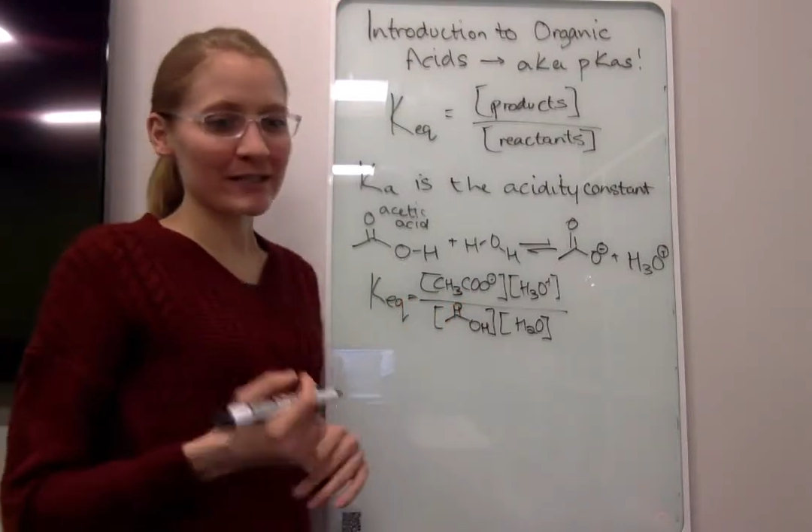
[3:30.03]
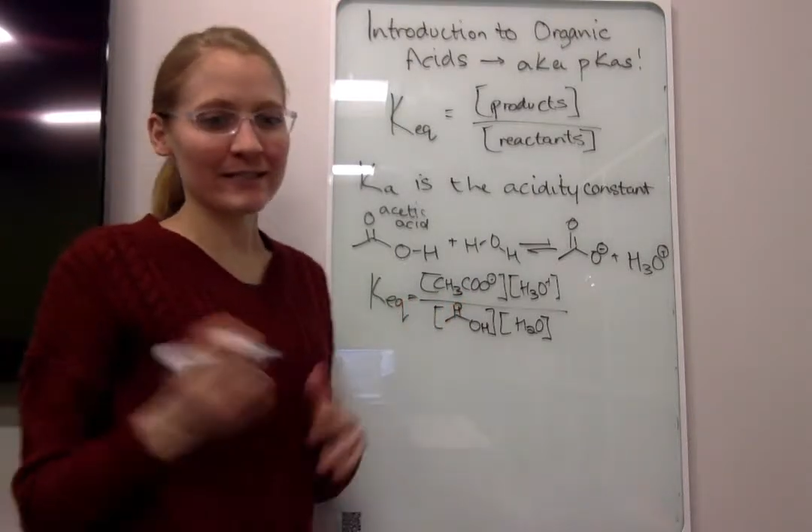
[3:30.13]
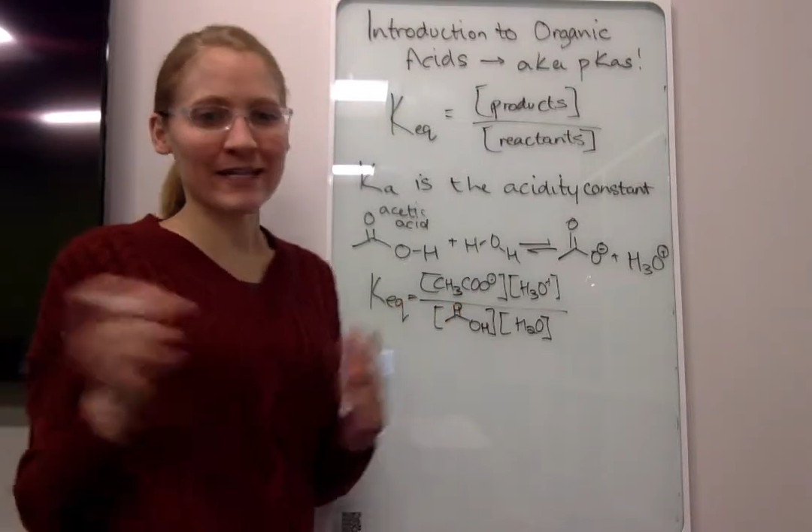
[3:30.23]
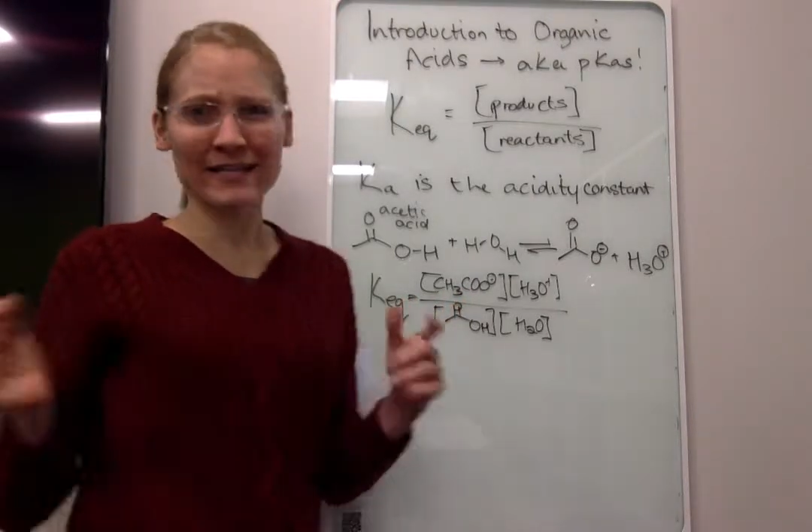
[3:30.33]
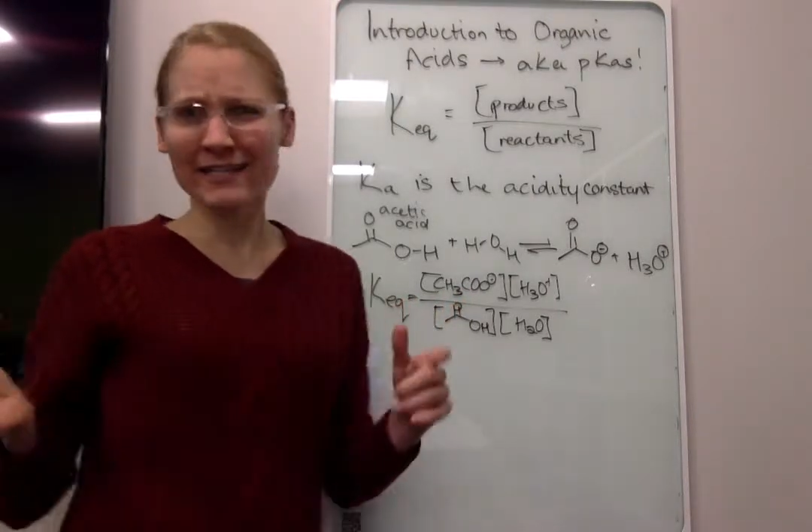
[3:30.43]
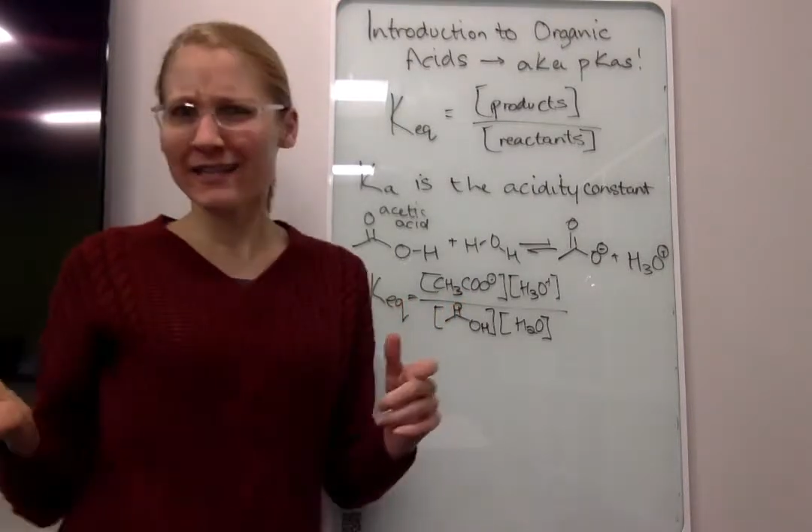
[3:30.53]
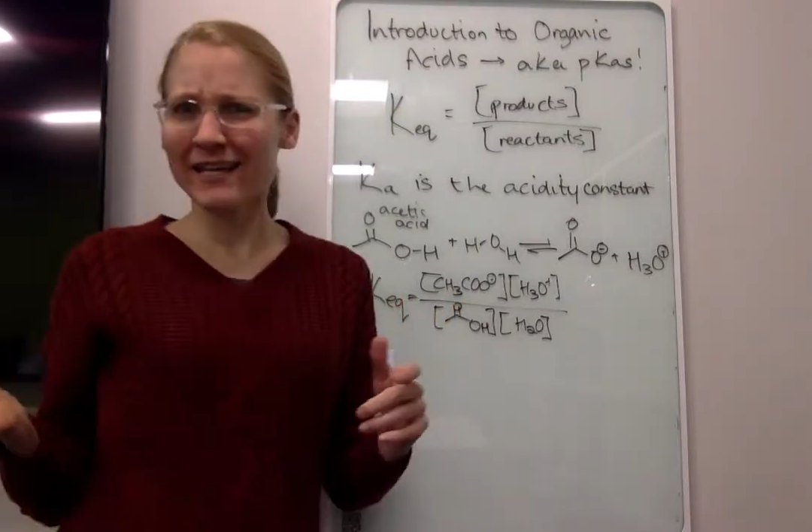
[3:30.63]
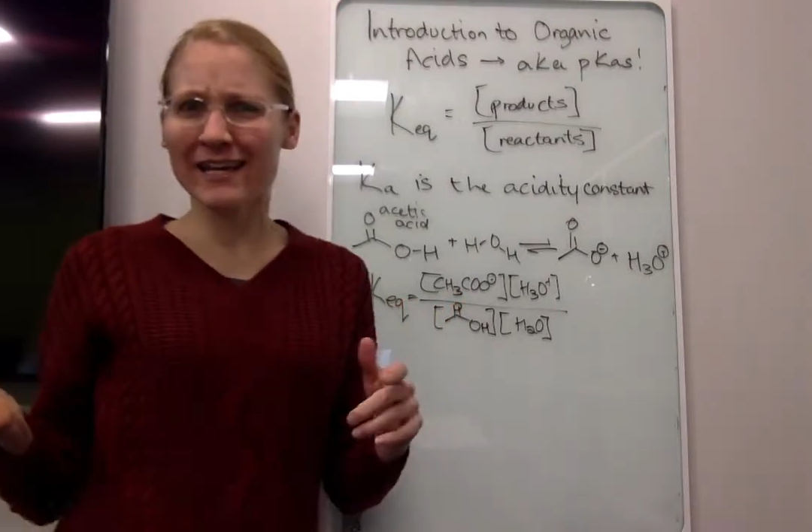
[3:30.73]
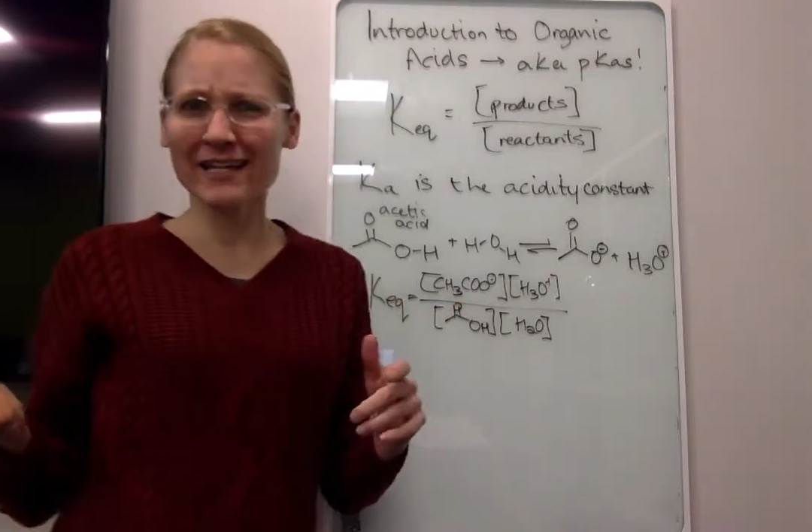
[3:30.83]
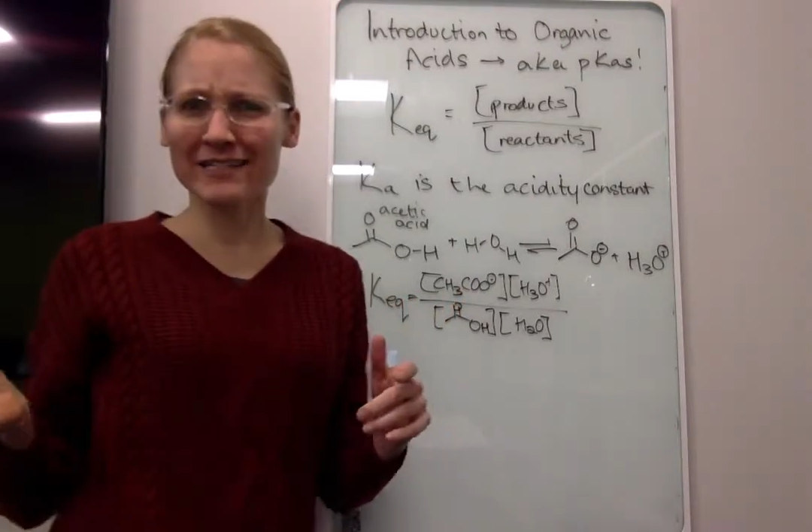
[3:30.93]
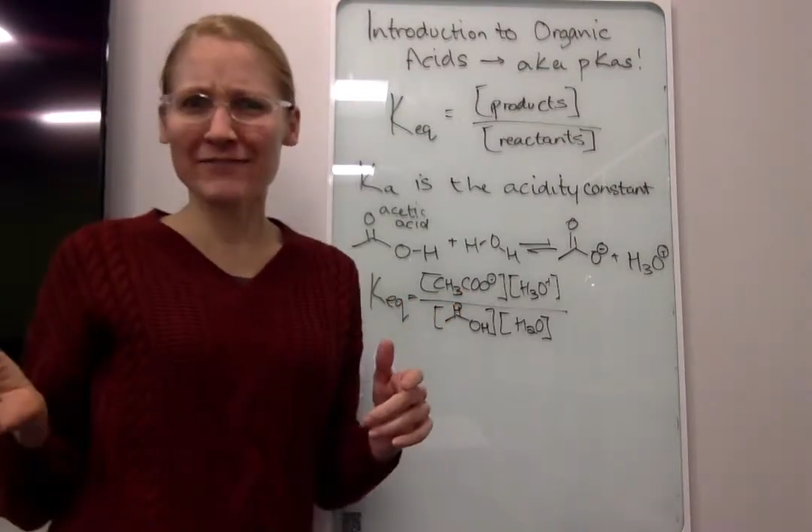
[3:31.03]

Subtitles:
Technically, it's